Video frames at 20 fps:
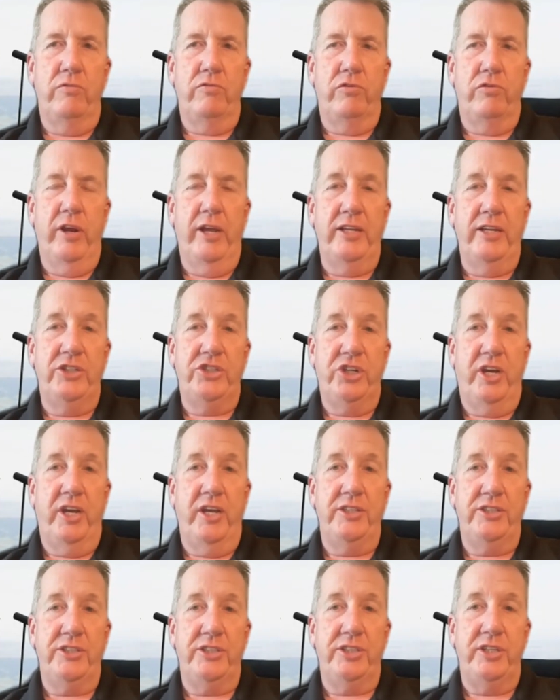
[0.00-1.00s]

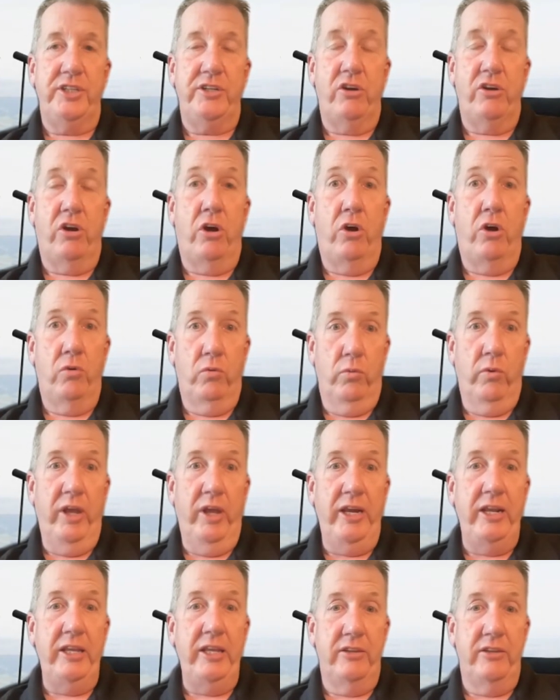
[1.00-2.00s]
franchisee
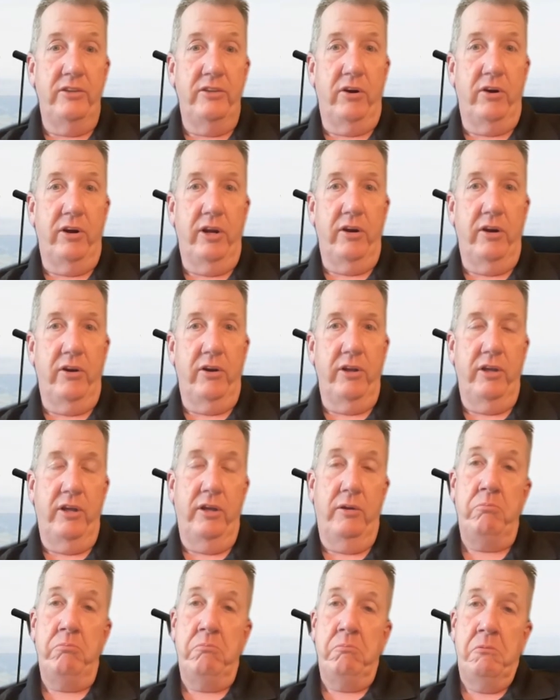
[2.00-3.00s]
already in their
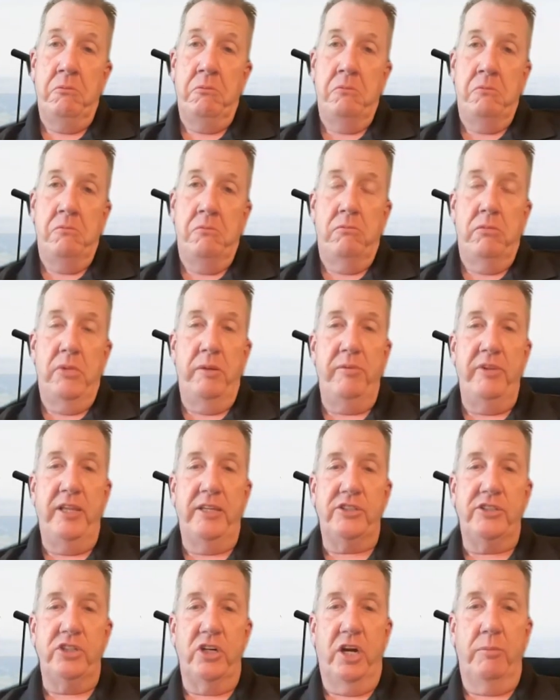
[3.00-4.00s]
area, maybe
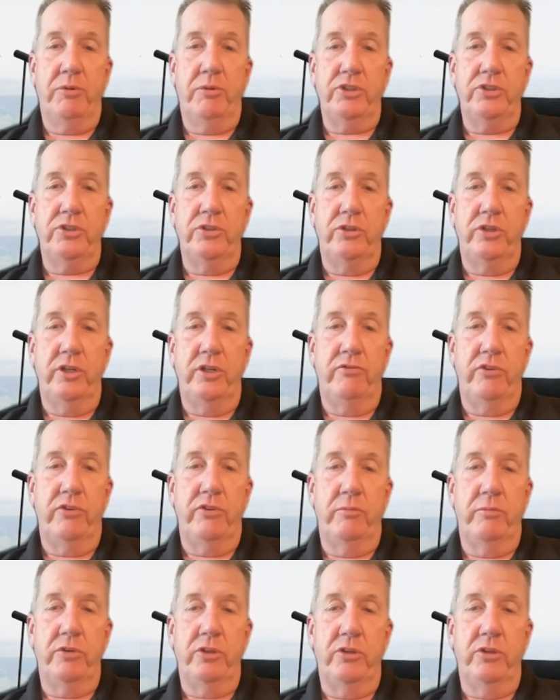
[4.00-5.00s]
that's an opportunity for
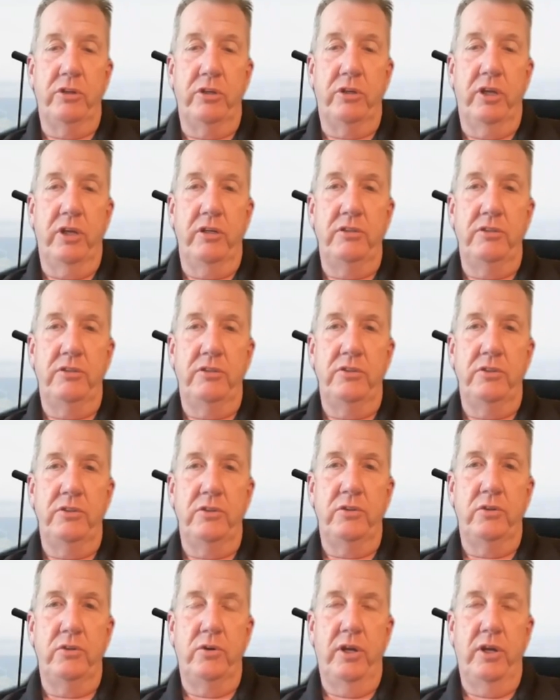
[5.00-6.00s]
them to look
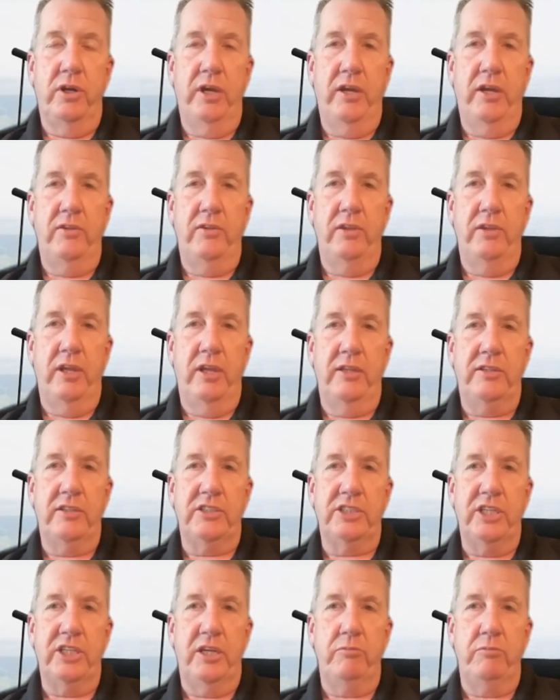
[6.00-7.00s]
into, and at the
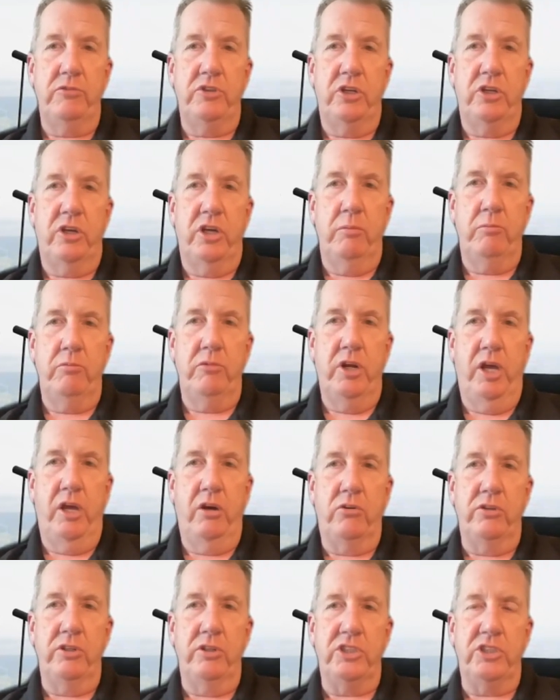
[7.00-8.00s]
same time, not
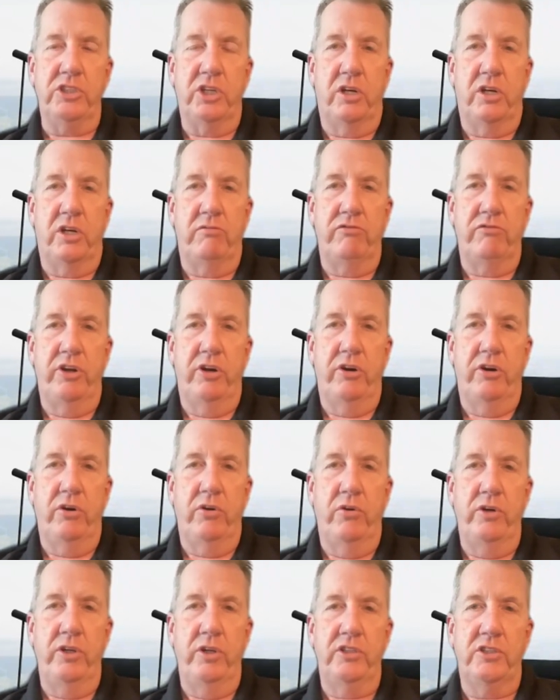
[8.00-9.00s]
only solve their
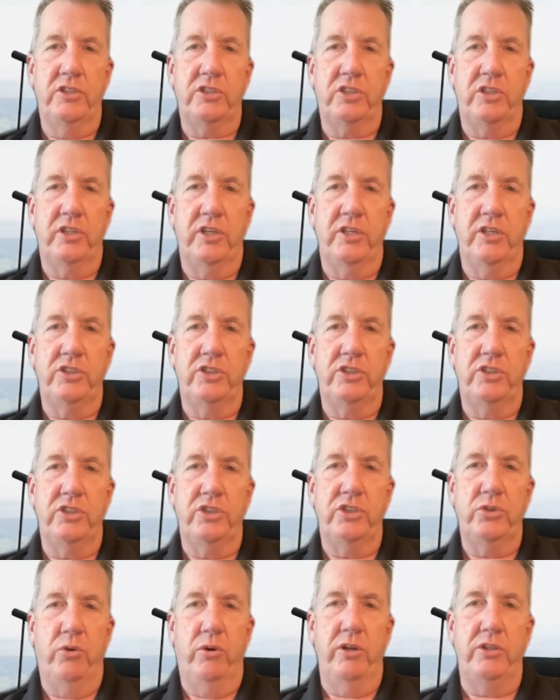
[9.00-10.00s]
own installation
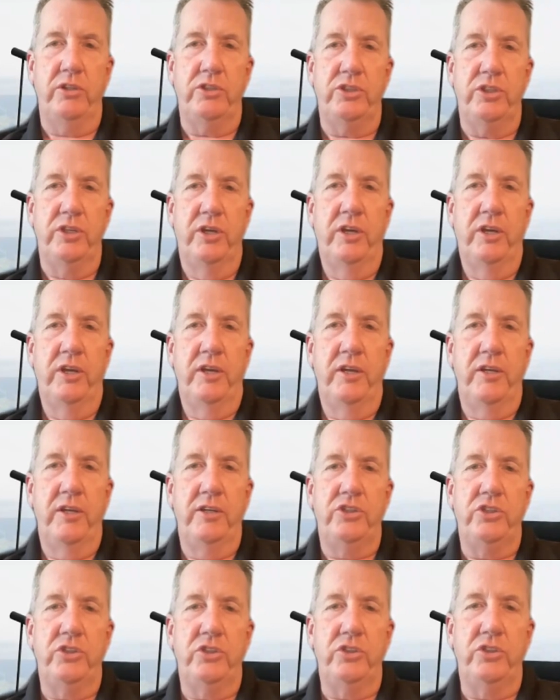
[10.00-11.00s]
shortage
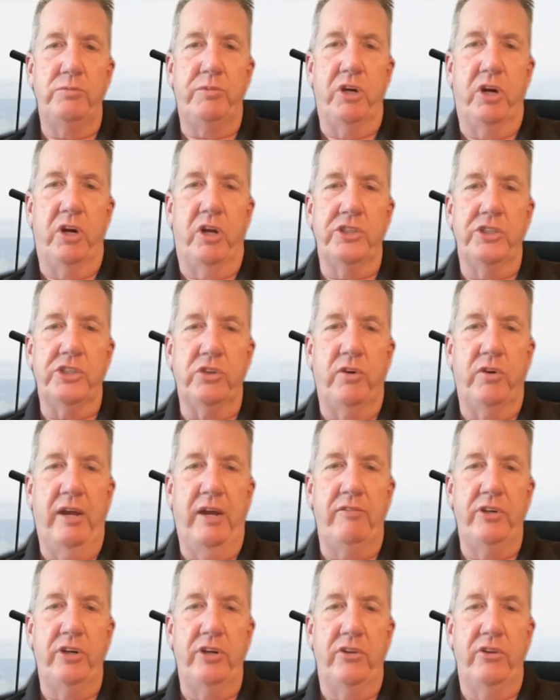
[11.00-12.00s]
issues, but also
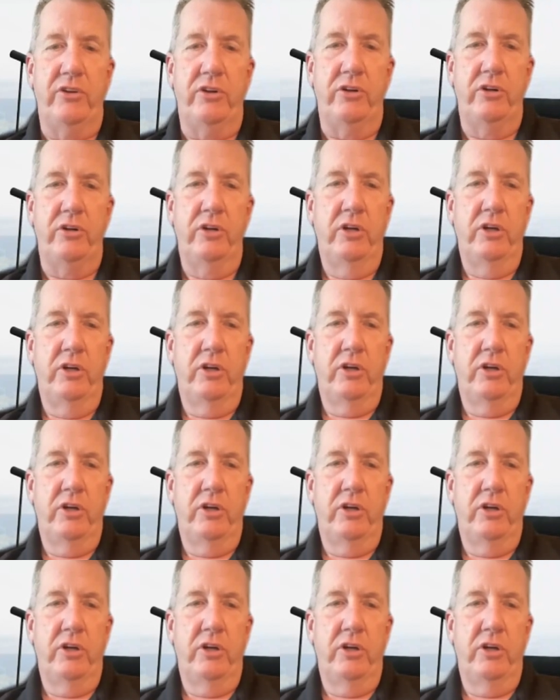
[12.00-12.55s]
have another,